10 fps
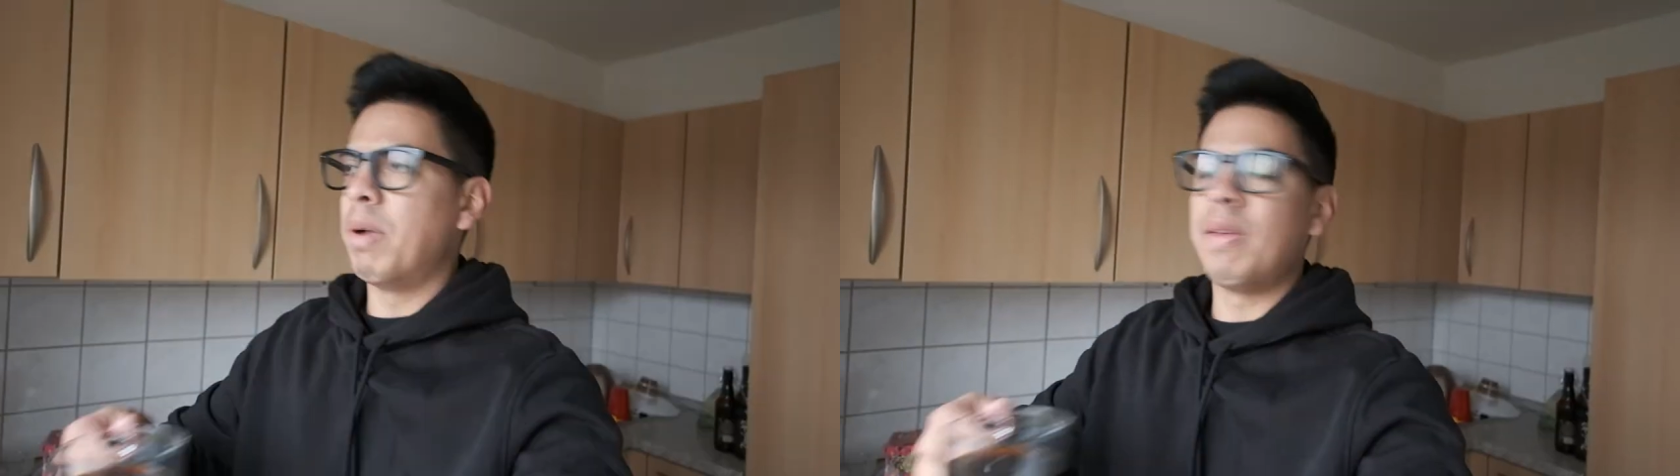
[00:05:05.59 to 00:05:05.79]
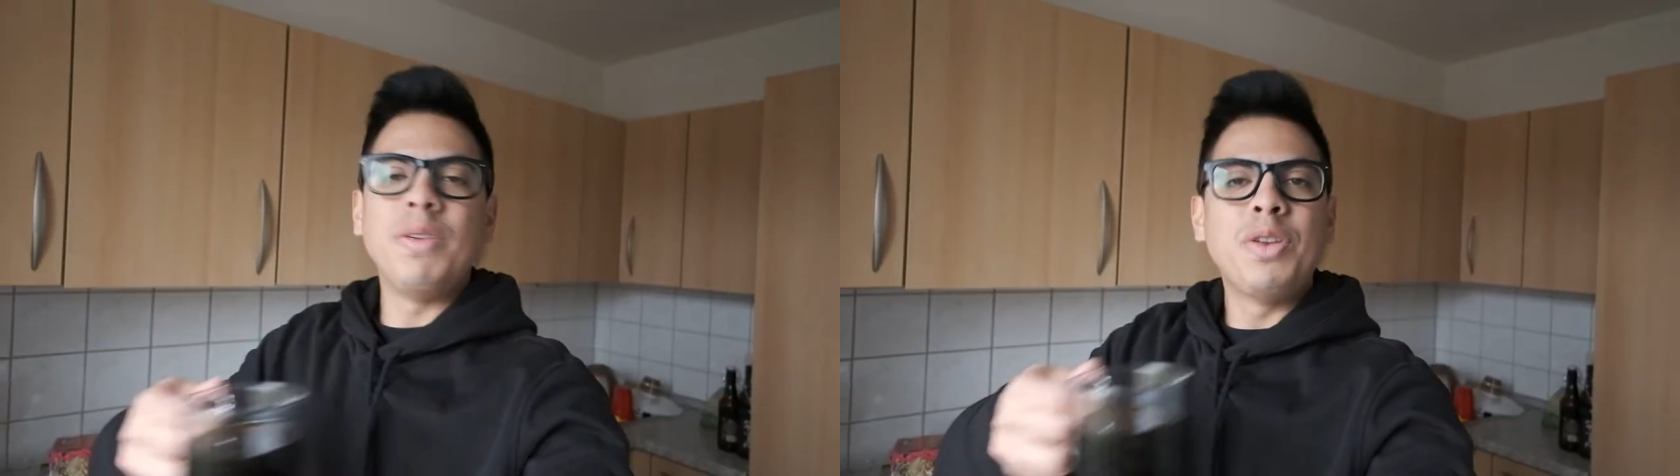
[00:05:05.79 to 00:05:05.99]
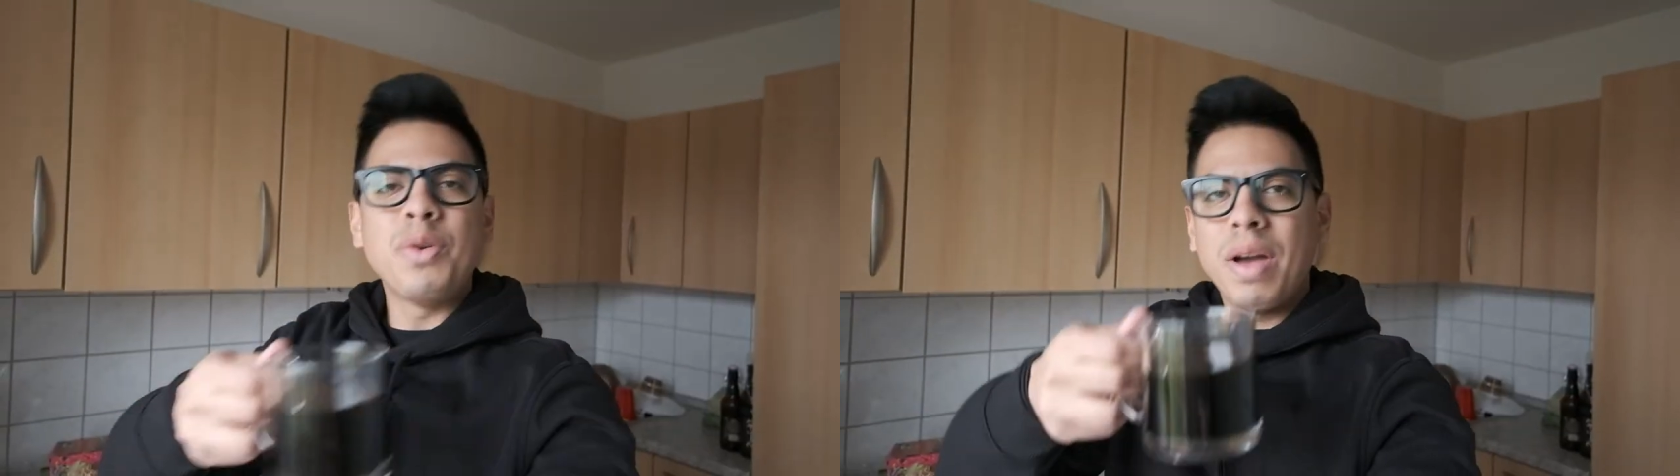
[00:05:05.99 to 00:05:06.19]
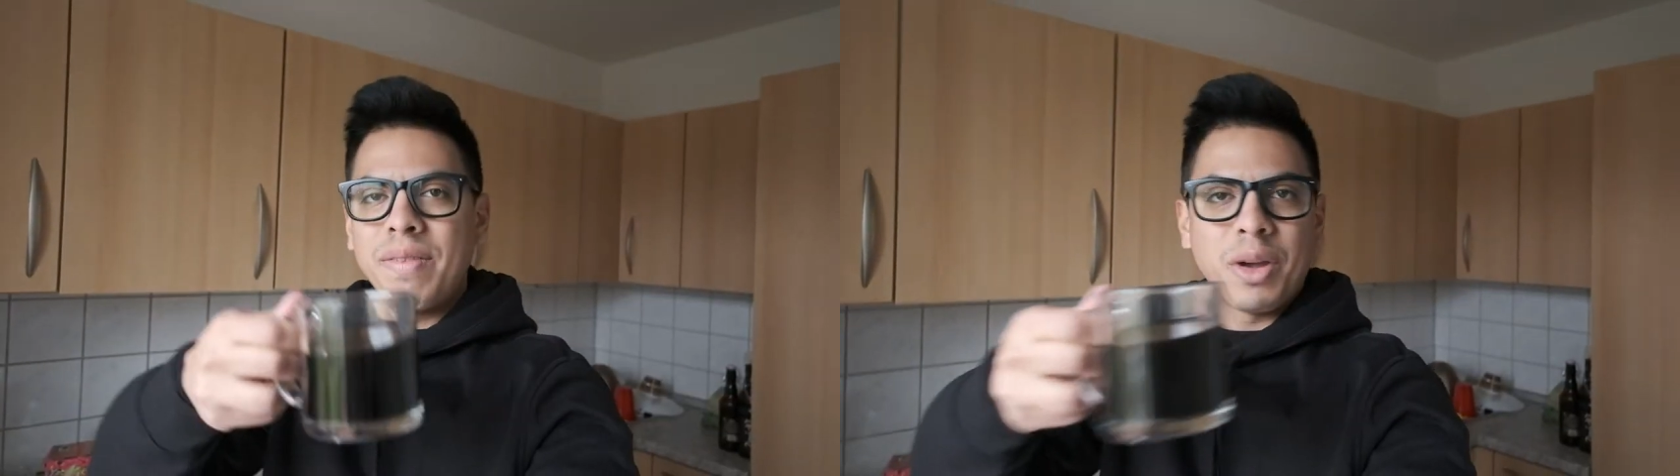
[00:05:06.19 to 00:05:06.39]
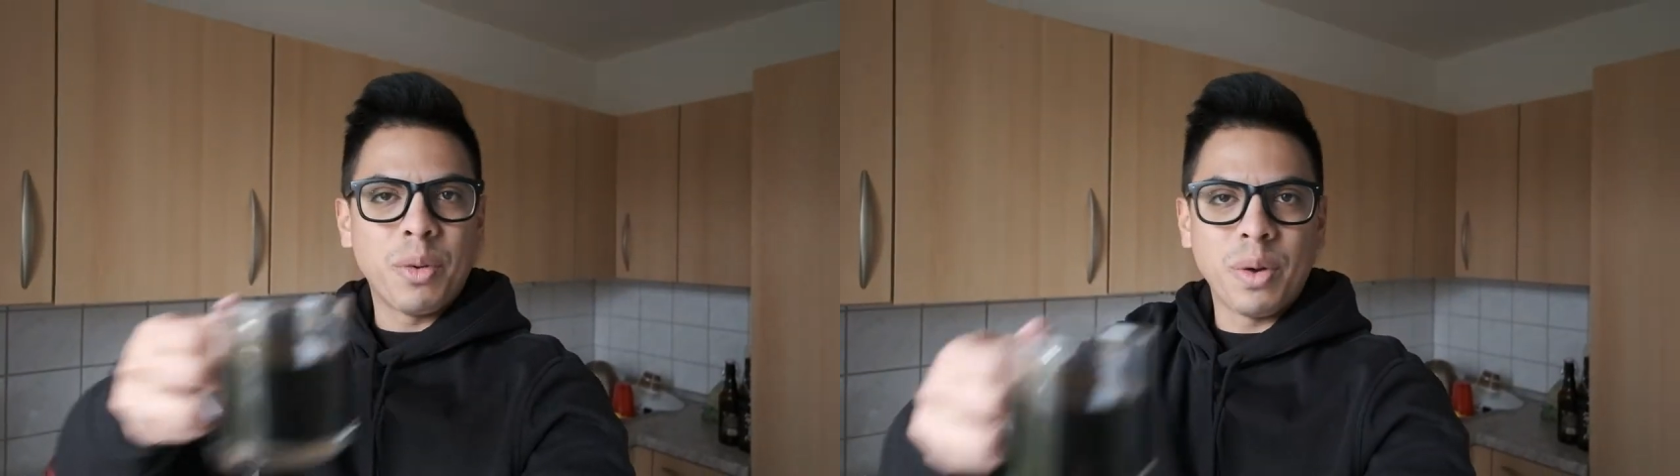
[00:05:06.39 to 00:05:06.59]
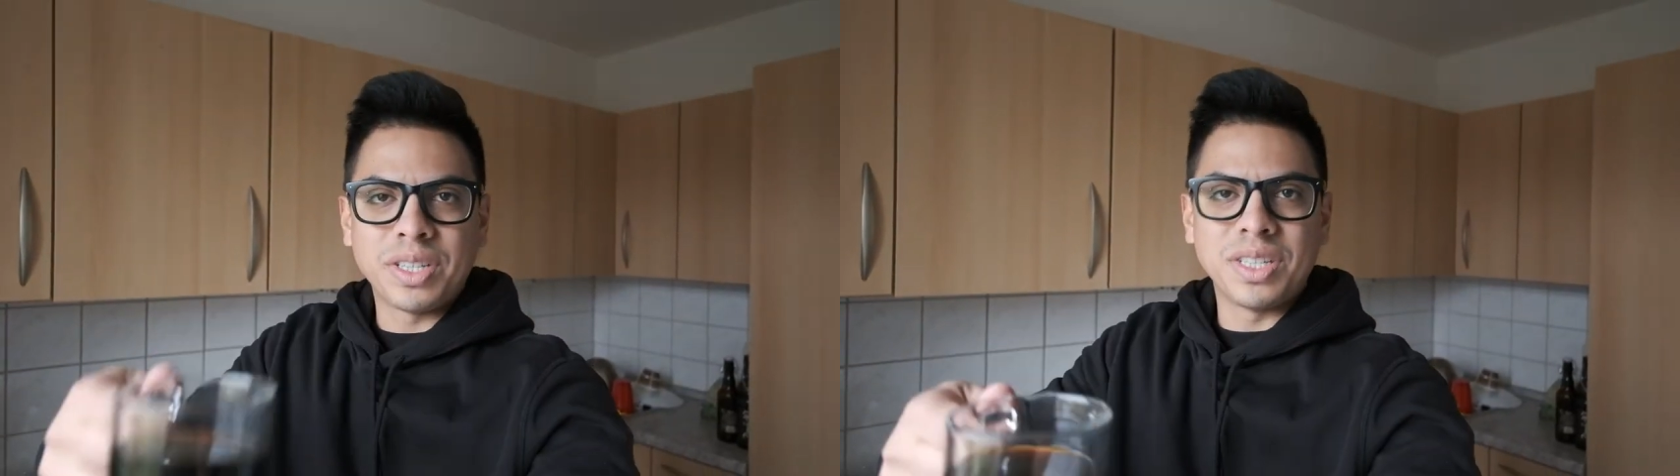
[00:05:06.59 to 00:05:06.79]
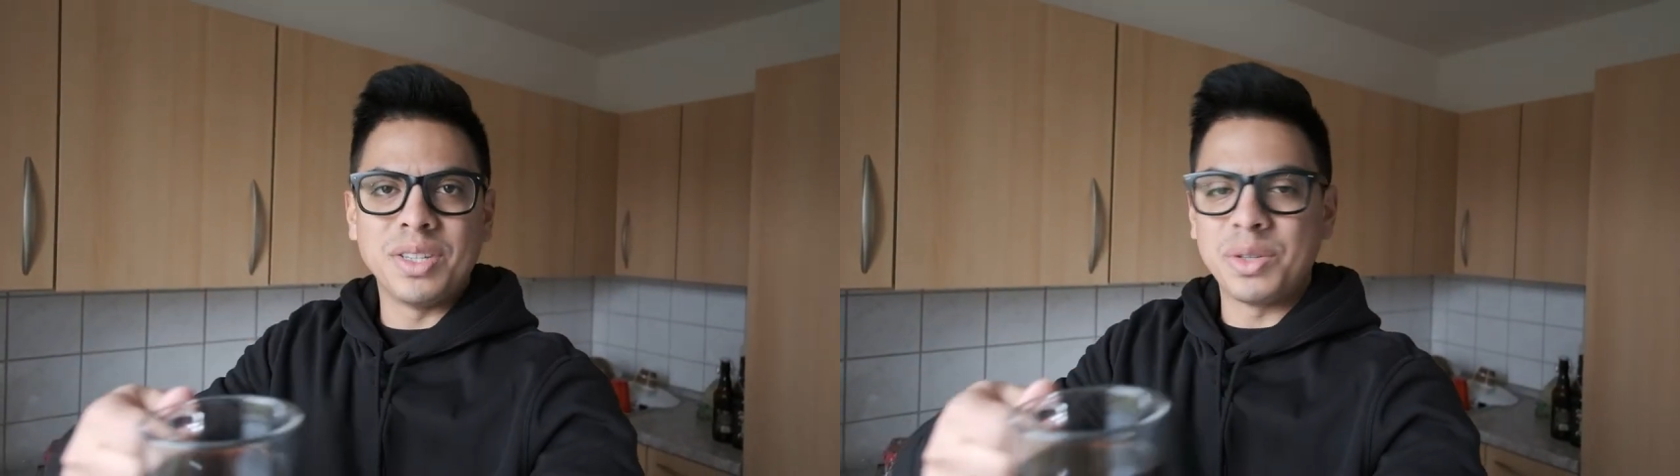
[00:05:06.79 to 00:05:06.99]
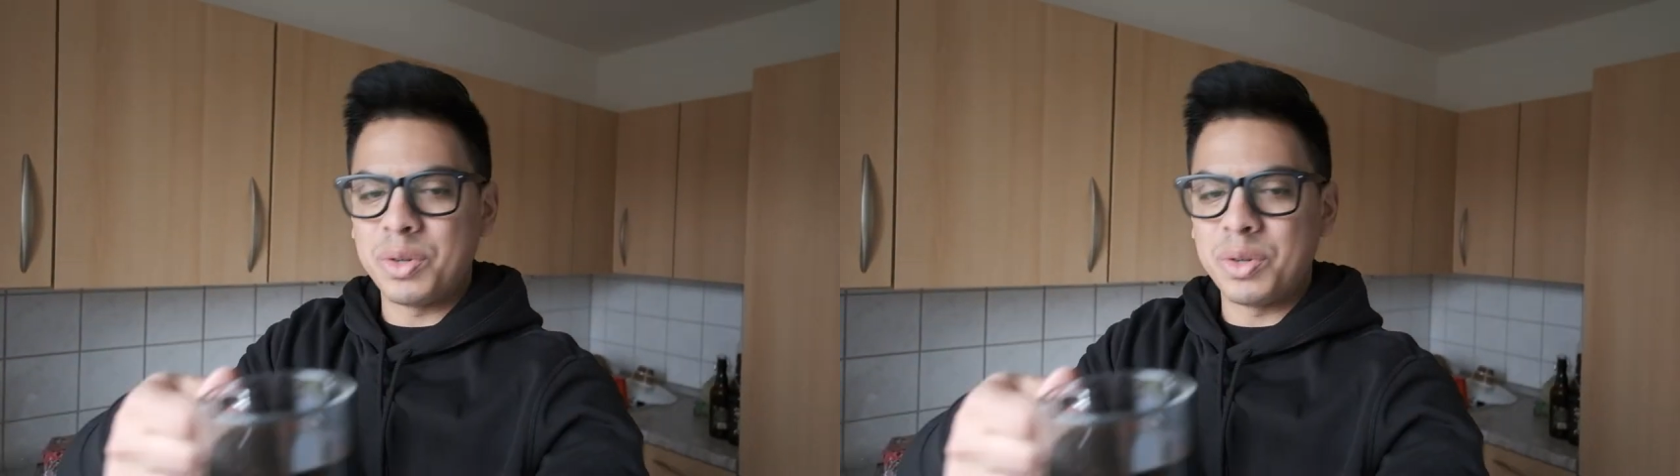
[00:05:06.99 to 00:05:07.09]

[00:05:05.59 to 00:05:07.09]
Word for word: But if you do have any questions